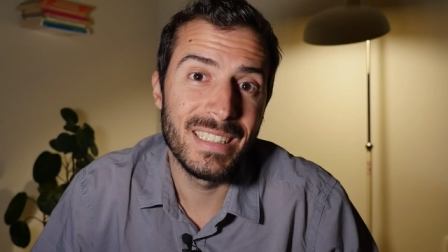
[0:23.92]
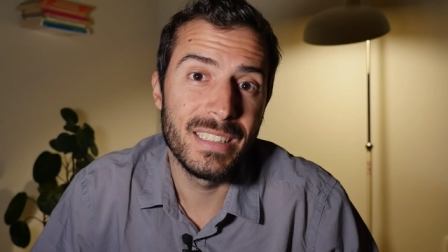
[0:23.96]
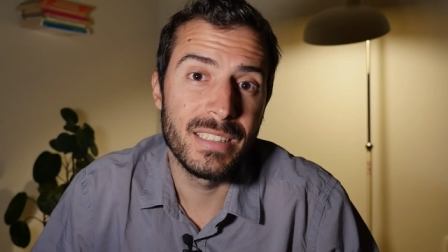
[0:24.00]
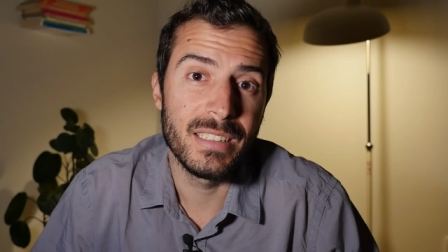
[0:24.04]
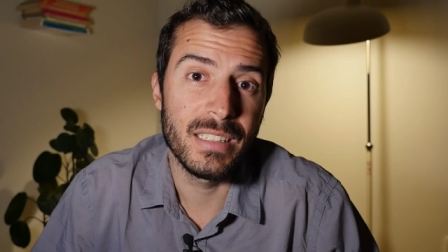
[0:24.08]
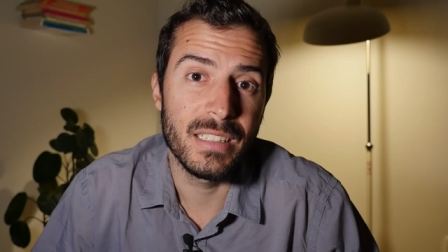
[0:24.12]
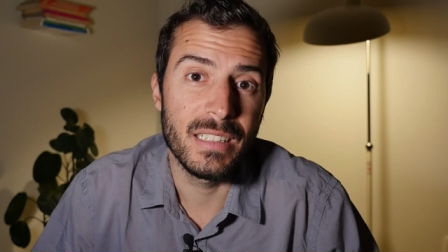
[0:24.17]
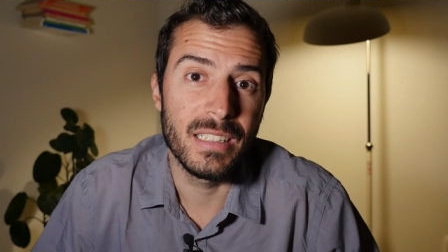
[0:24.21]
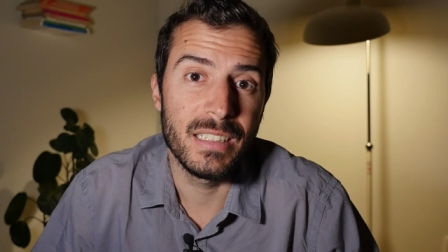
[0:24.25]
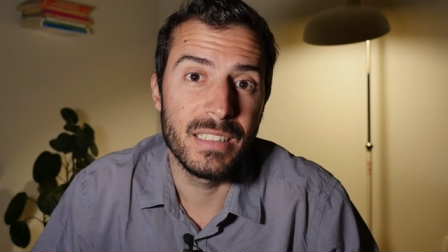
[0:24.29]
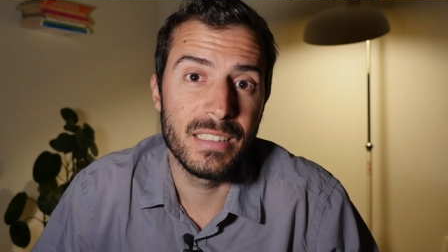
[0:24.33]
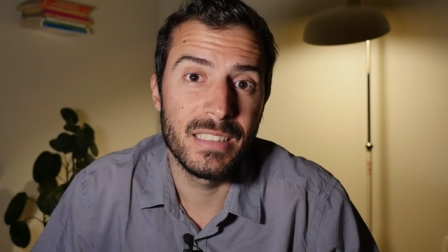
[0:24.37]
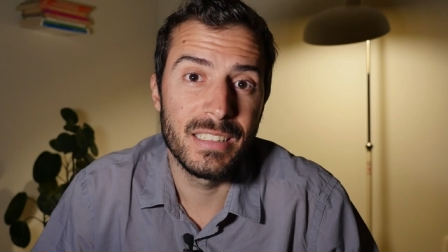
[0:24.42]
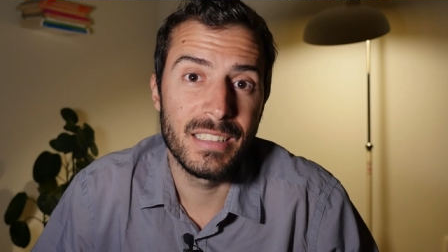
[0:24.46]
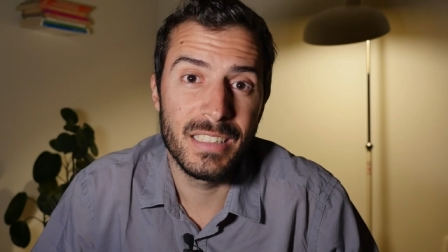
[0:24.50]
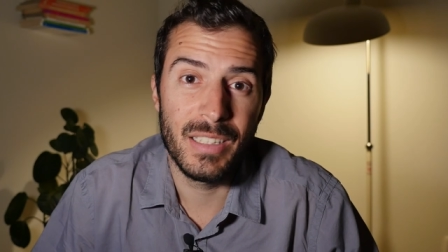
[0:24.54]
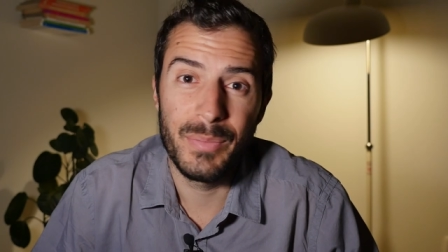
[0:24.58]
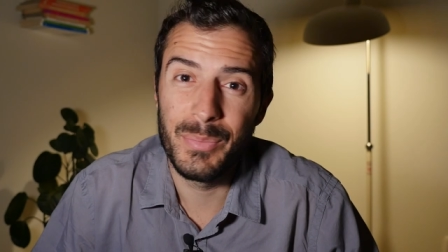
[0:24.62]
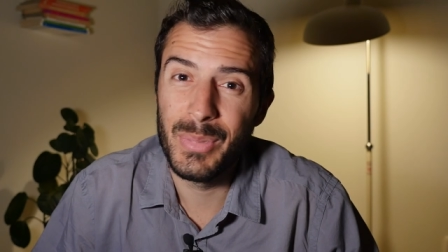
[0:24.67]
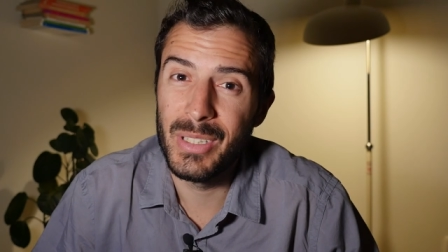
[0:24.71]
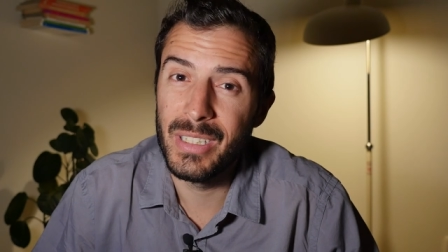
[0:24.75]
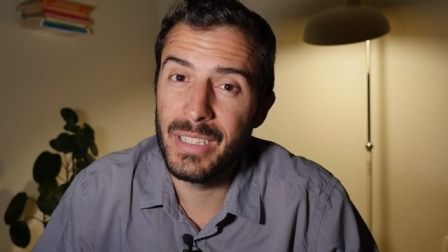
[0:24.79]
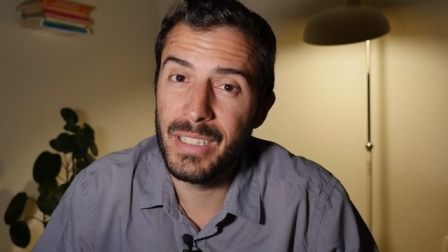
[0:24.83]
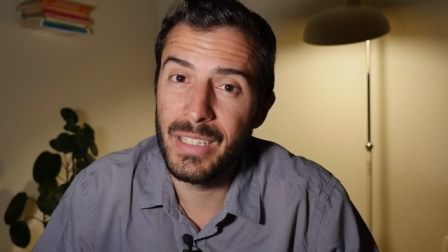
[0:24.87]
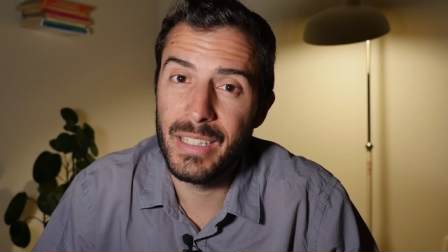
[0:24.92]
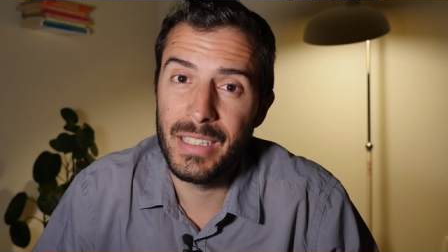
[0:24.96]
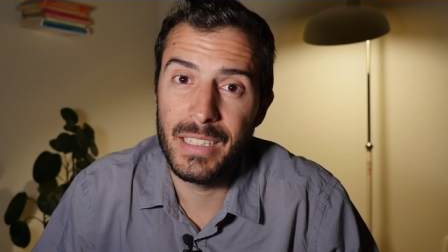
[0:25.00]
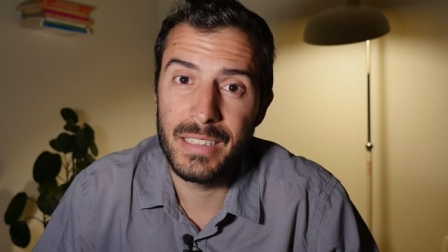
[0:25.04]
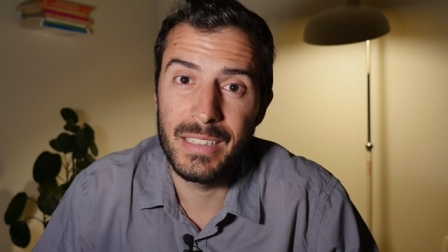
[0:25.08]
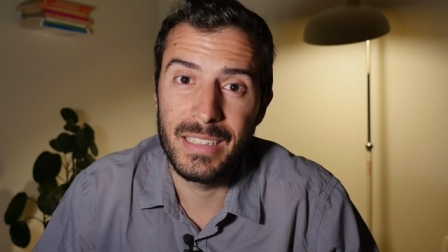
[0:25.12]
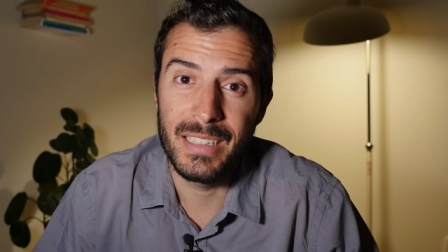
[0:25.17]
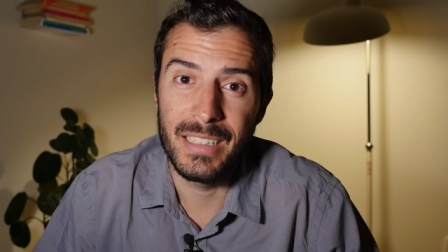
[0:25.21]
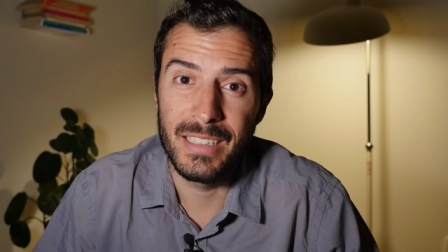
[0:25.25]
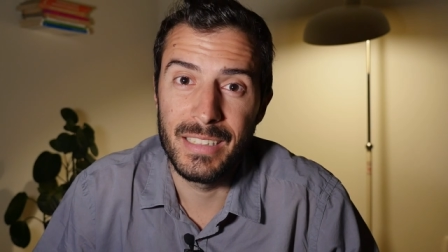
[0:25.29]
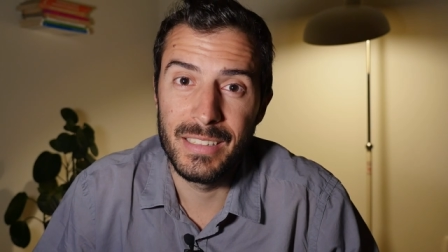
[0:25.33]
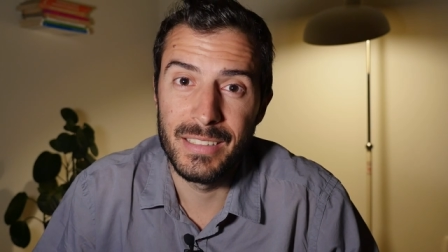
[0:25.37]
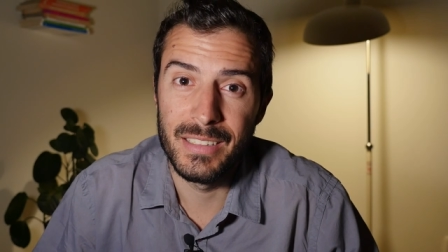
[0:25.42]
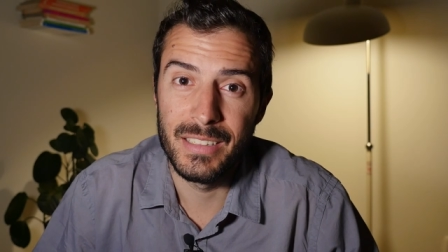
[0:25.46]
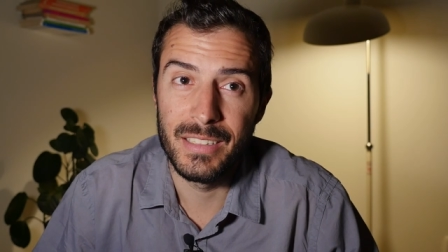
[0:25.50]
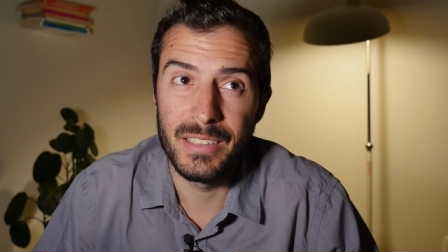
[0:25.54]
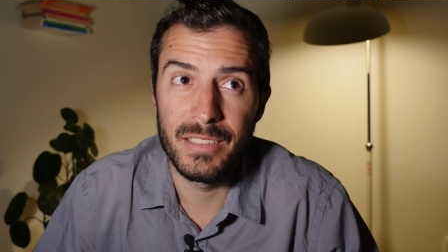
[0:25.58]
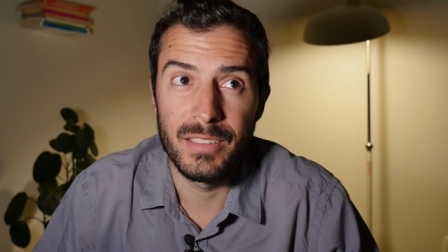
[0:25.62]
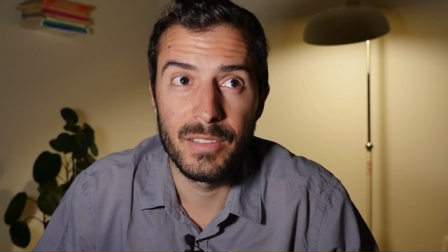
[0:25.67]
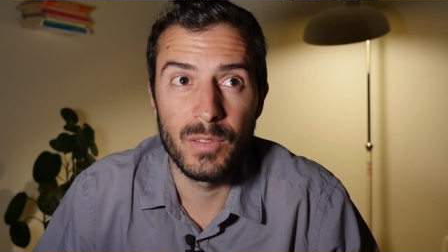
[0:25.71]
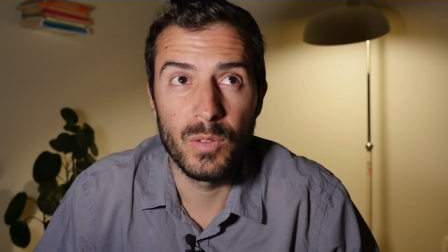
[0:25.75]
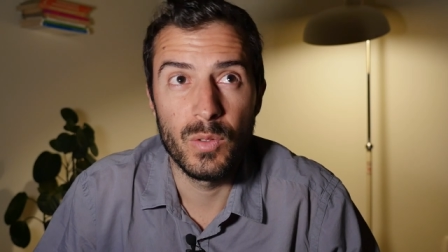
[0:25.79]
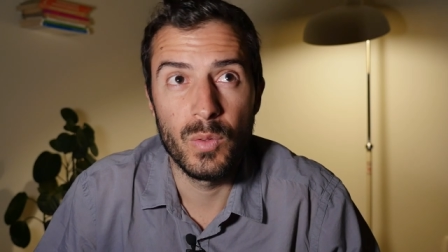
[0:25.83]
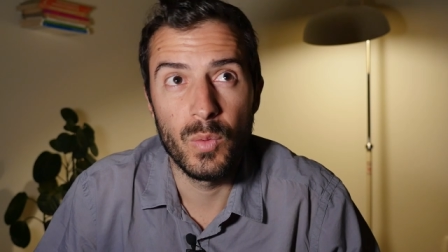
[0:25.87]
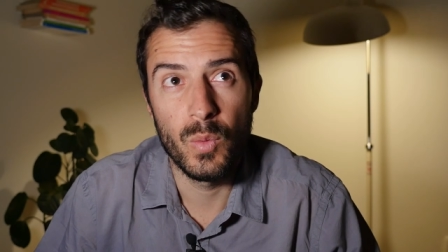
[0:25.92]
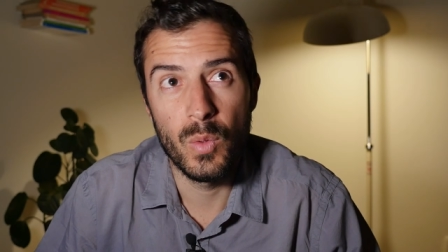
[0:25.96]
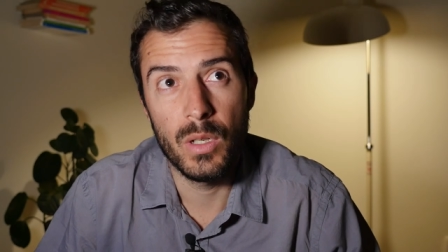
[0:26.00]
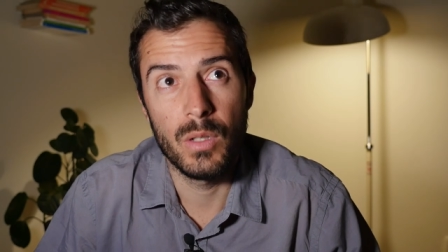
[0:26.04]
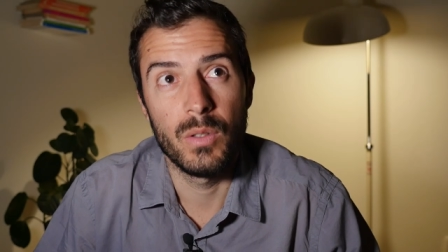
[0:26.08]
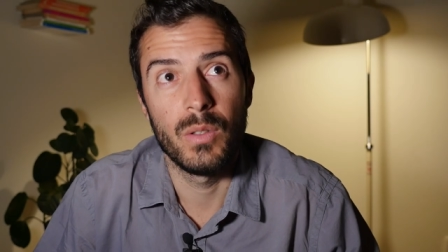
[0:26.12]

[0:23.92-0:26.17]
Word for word: it's something that is, well,